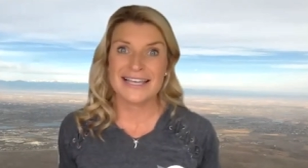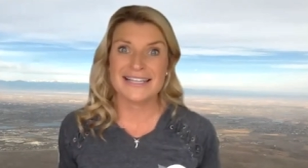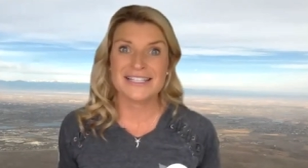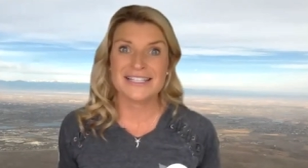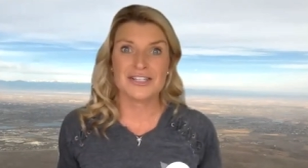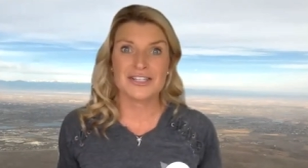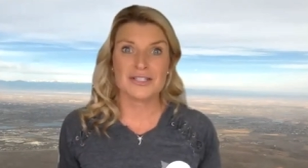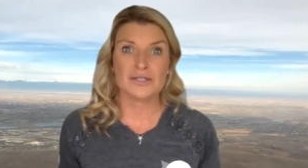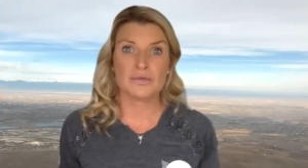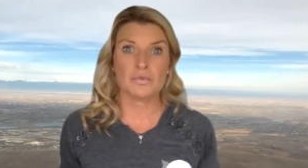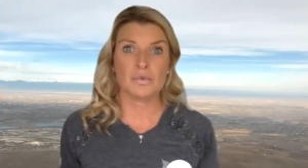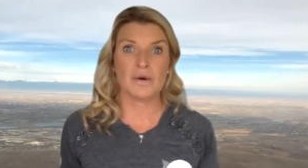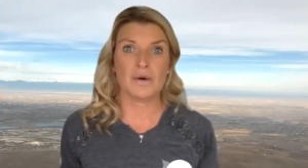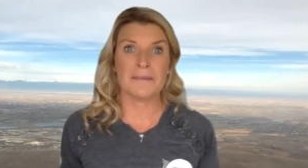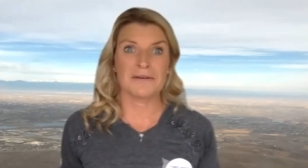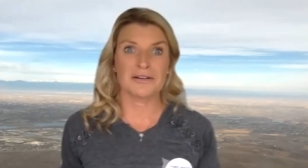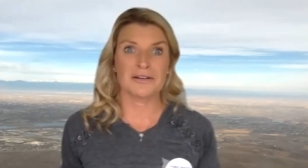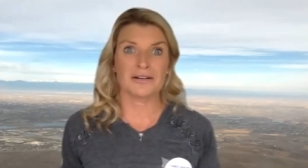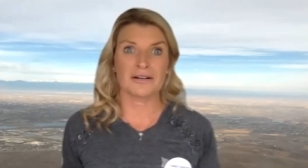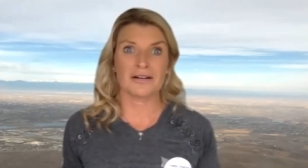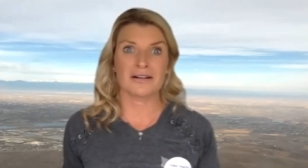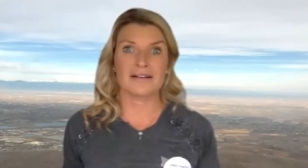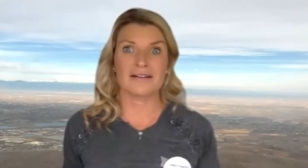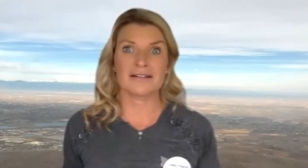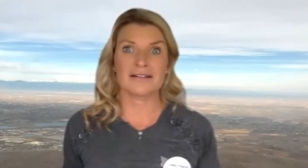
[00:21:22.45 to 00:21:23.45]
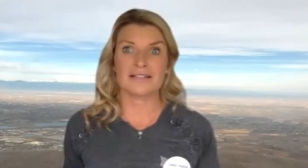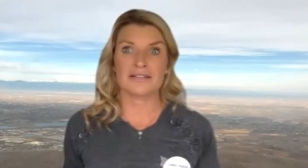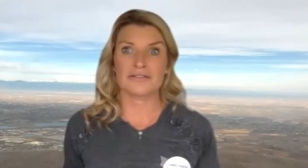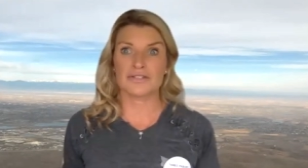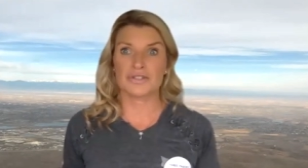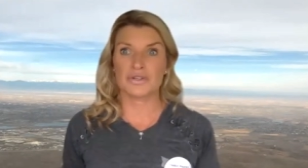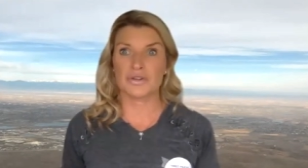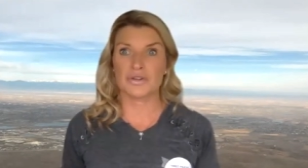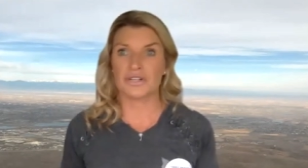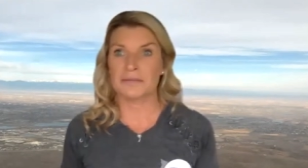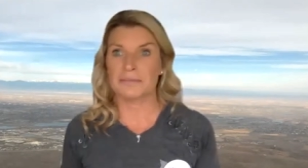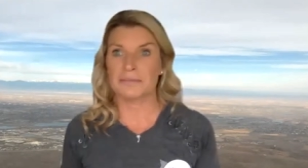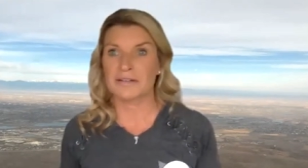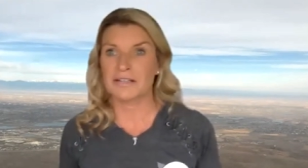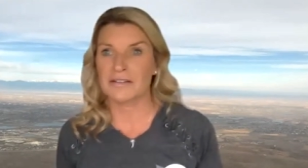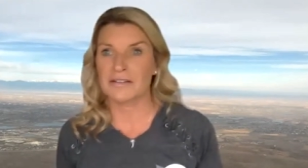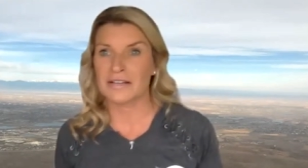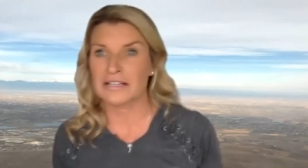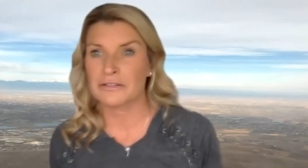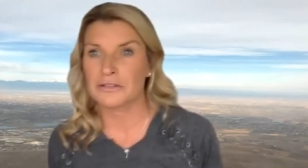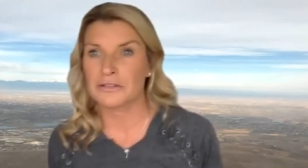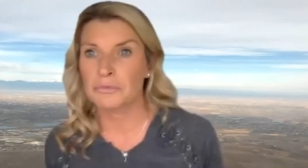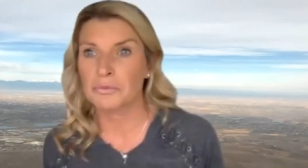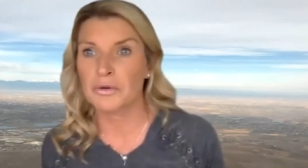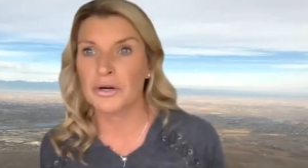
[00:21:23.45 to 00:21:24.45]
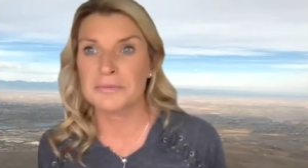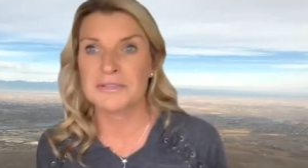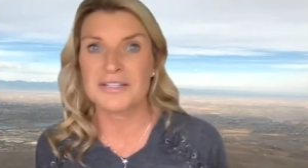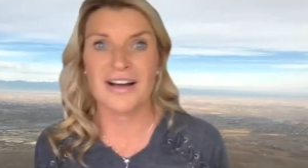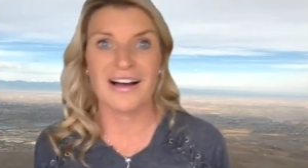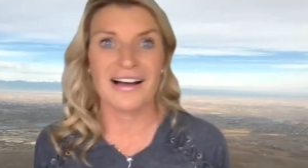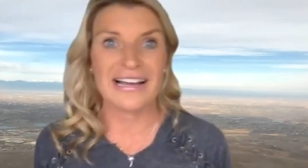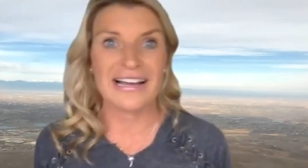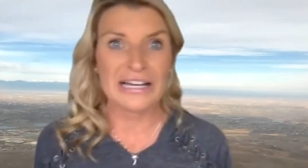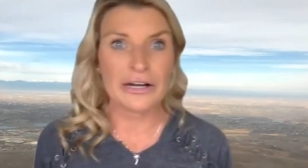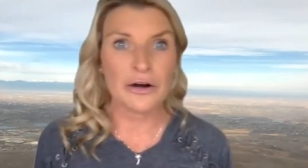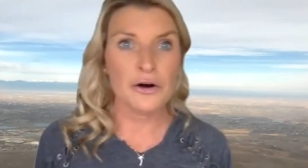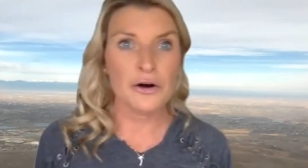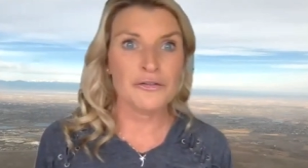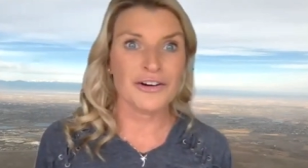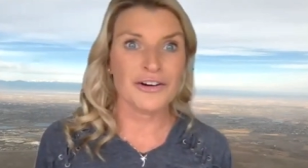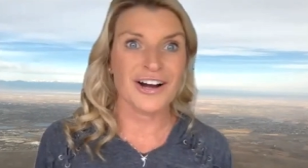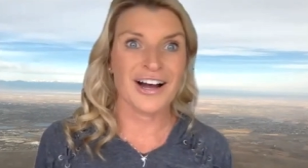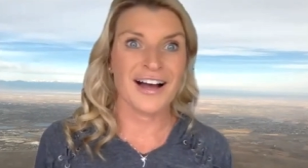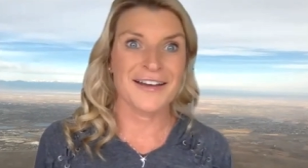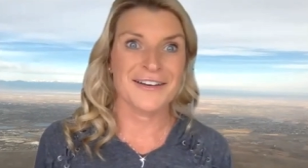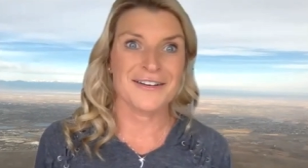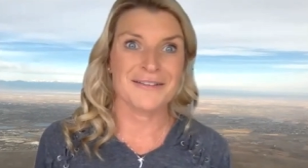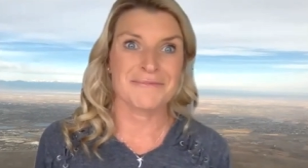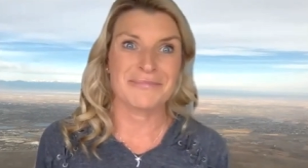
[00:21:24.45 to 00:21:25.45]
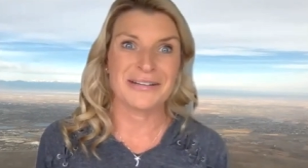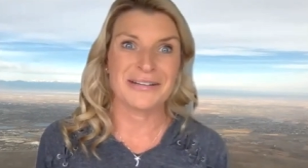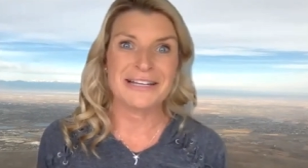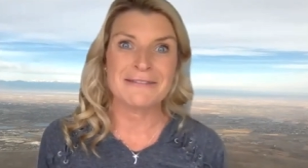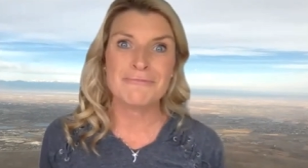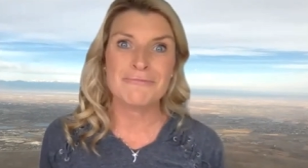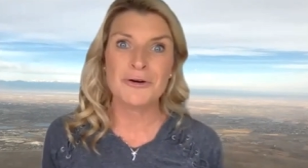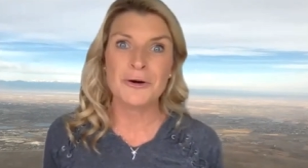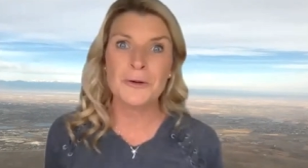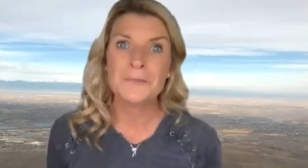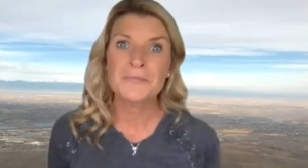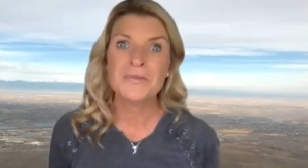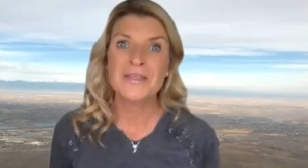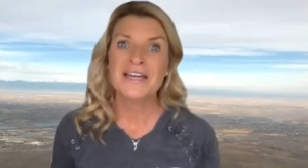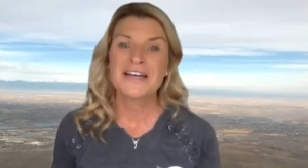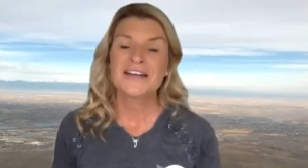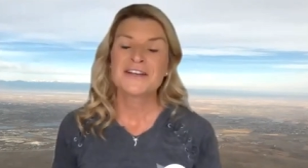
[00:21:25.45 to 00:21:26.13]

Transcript: It's just webinars. There's going to be like, we're up to like over 100 people.